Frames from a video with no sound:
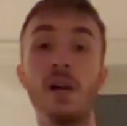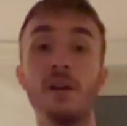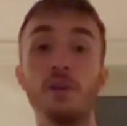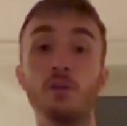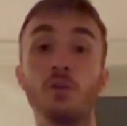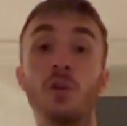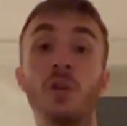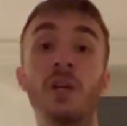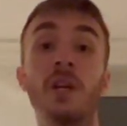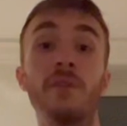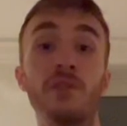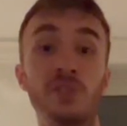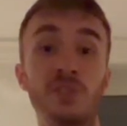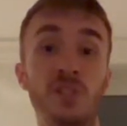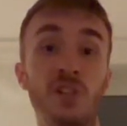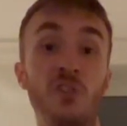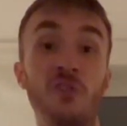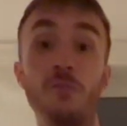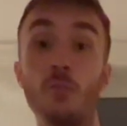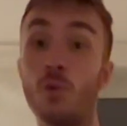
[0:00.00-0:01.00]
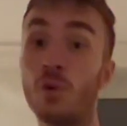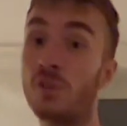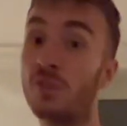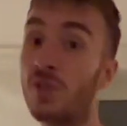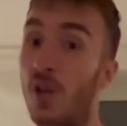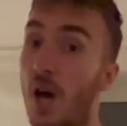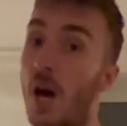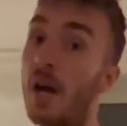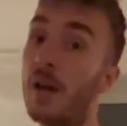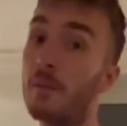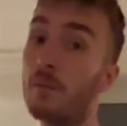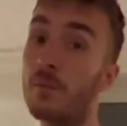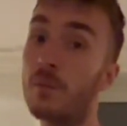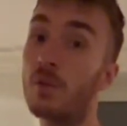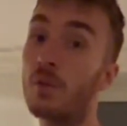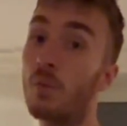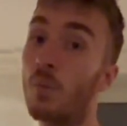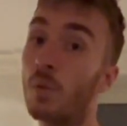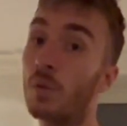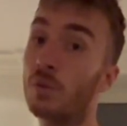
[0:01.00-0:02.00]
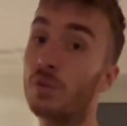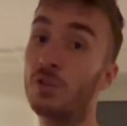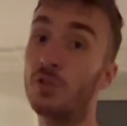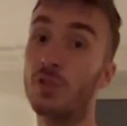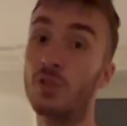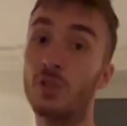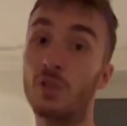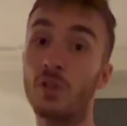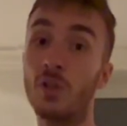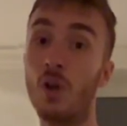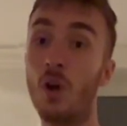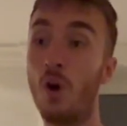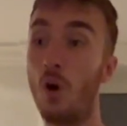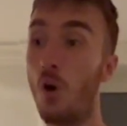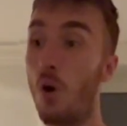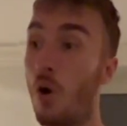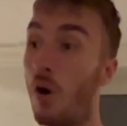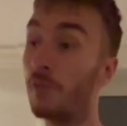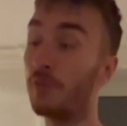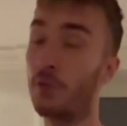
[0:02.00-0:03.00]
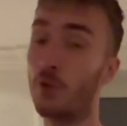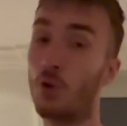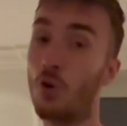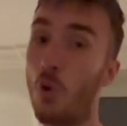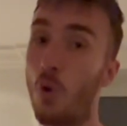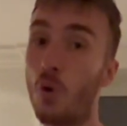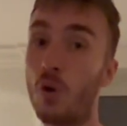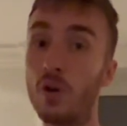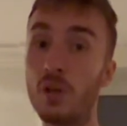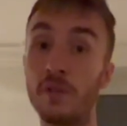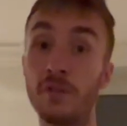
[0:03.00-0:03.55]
You can give yourself more time once you're off the court.